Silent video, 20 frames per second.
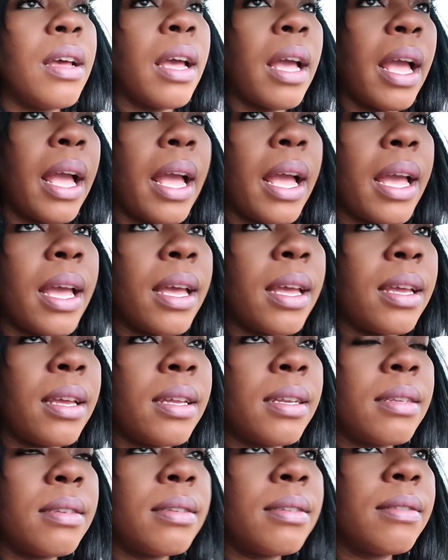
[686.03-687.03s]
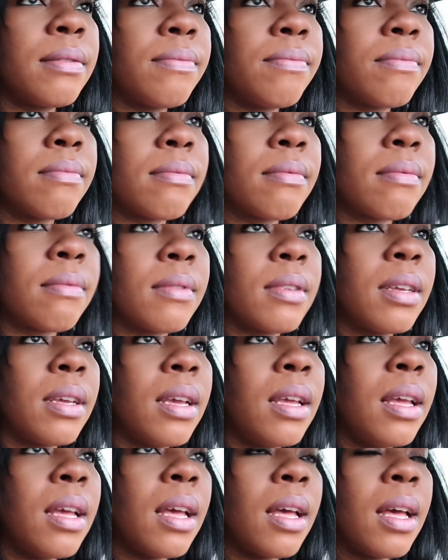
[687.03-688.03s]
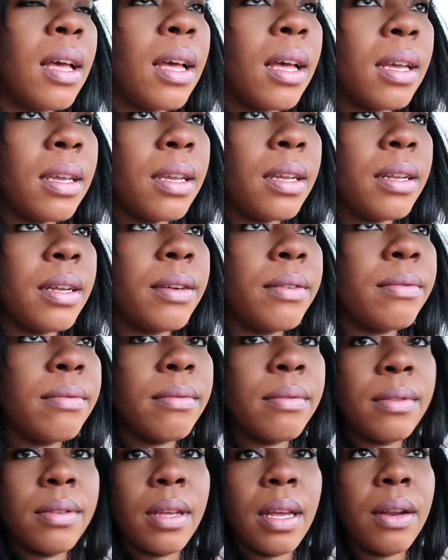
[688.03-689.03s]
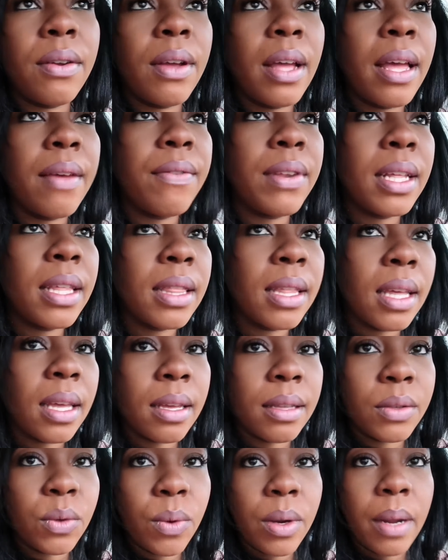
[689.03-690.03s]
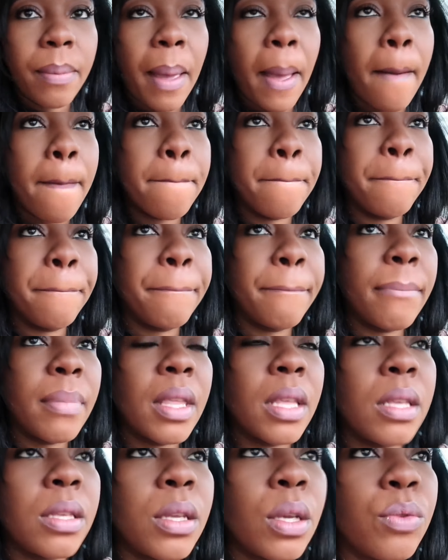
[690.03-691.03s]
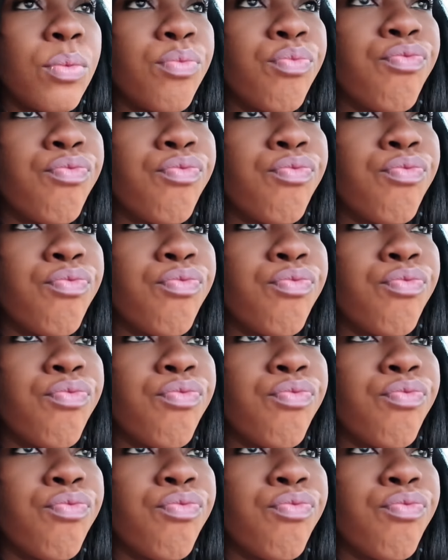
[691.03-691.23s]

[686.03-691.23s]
And you know, I don't have anything to worry about. So,